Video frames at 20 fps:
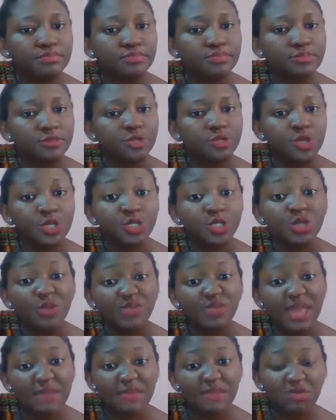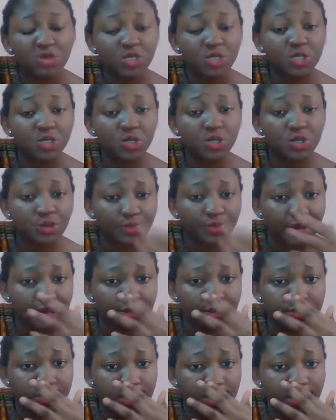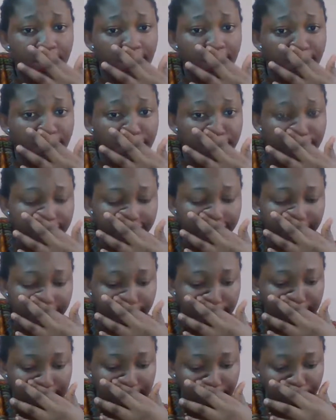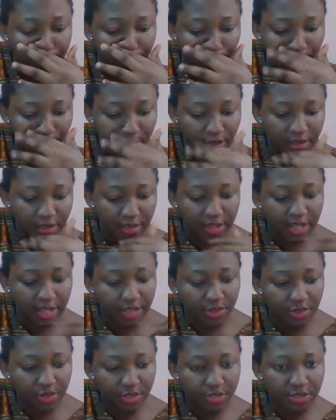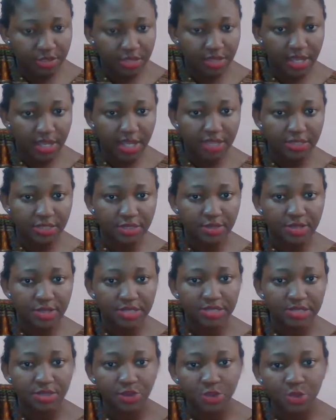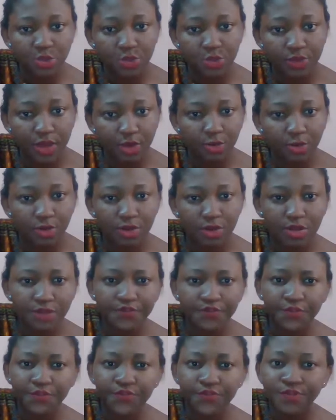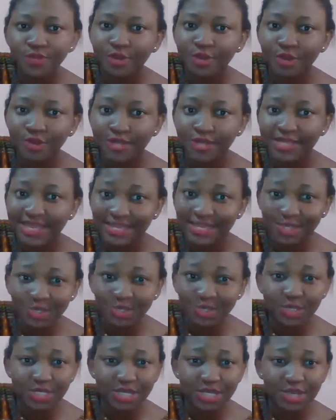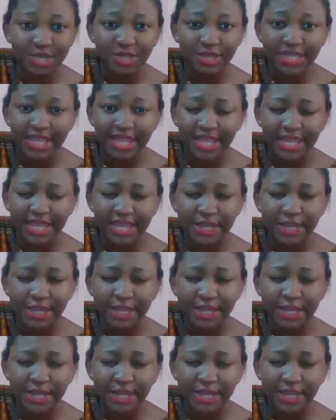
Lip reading: so it's something I may want to talk about on a review on that book, and also address October 1 because that's just to tell you that